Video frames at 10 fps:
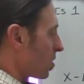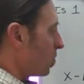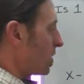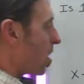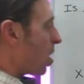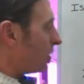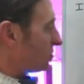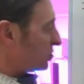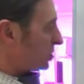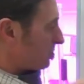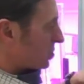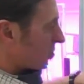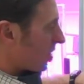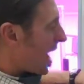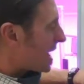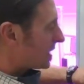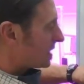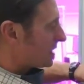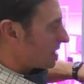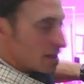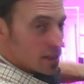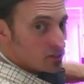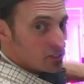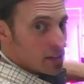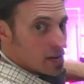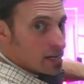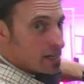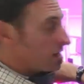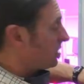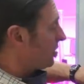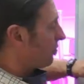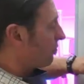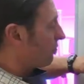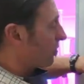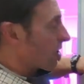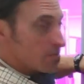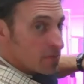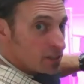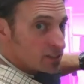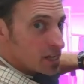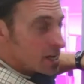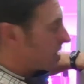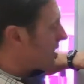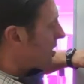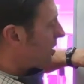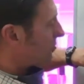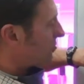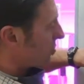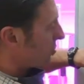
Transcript: we always subtract this line from this line. So